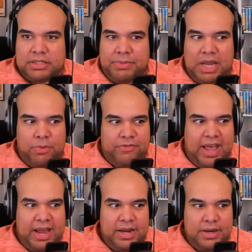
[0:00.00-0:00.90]
something I would have
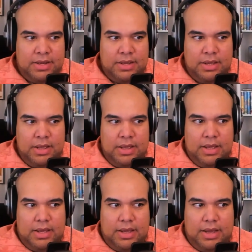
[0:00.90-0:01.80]
added.
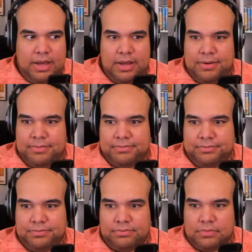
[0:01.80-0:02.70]
Um,
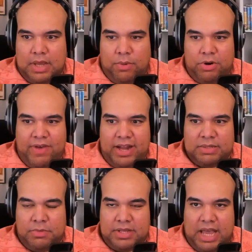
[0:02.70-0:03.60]
I would have added
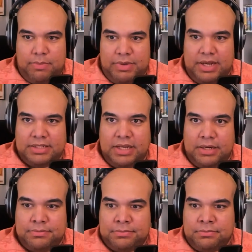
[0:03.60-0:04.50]
some of the diabetes thing